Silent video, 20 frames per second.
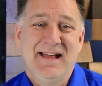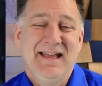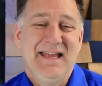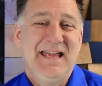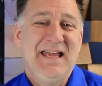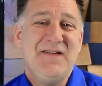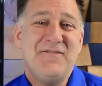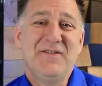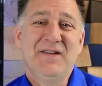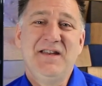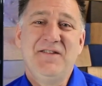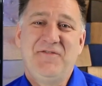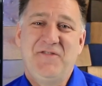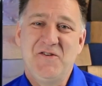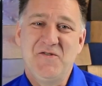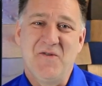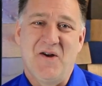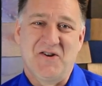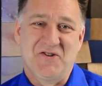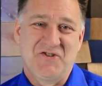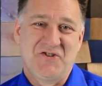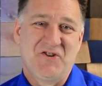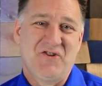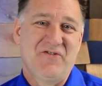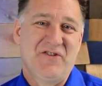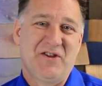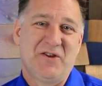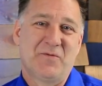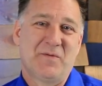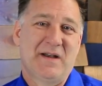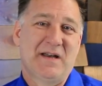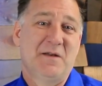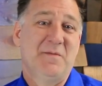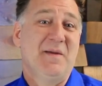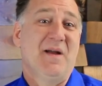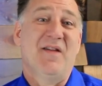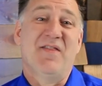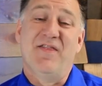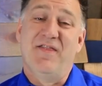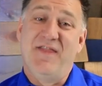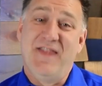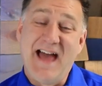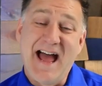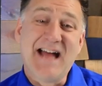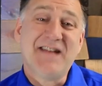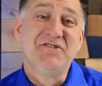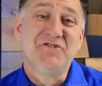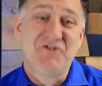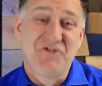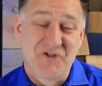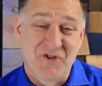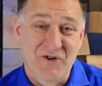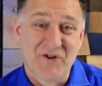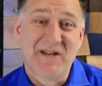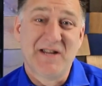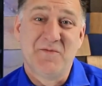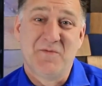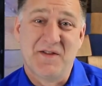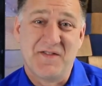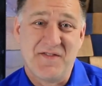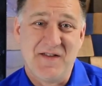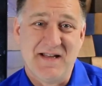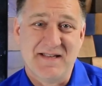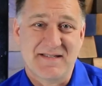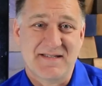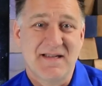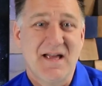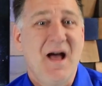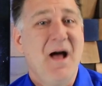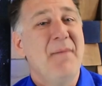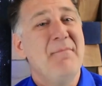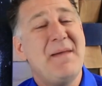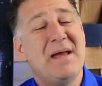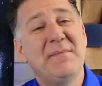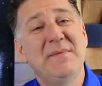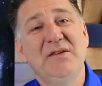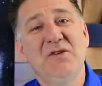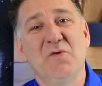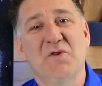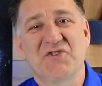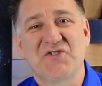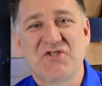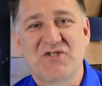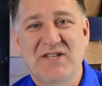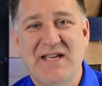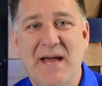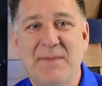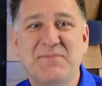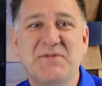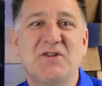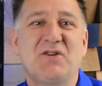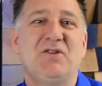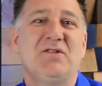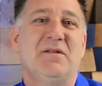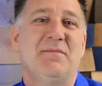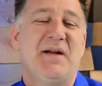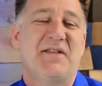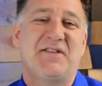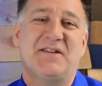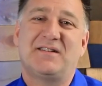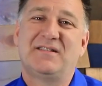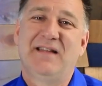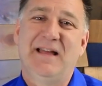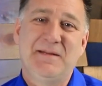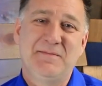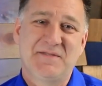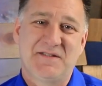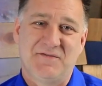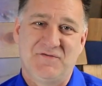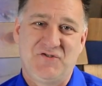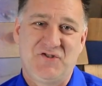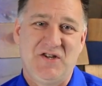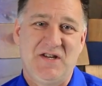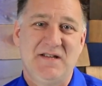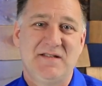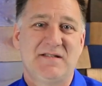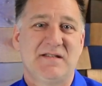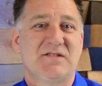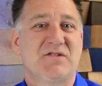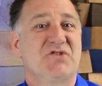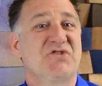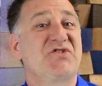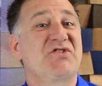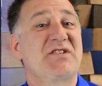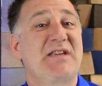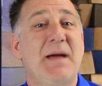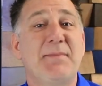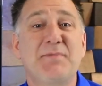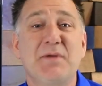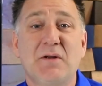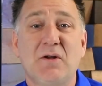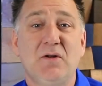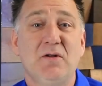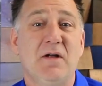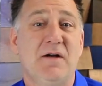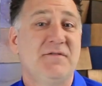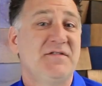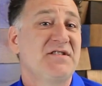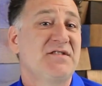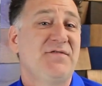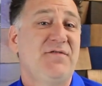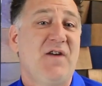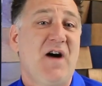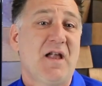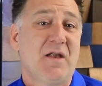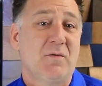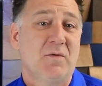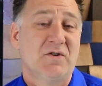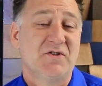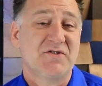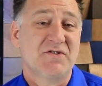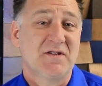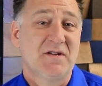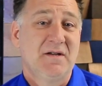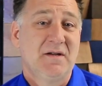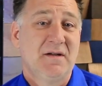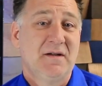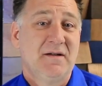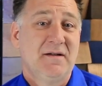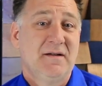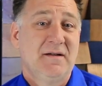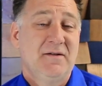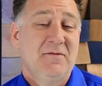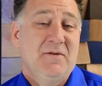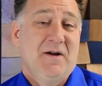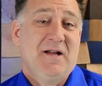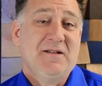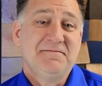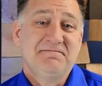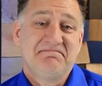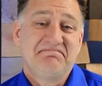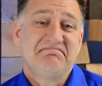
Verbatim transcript: Even if you aren't sure that you're ready to be on that journey with us, maybe you are skeptical about the claims of Jesus or skeptical of His followers. Well,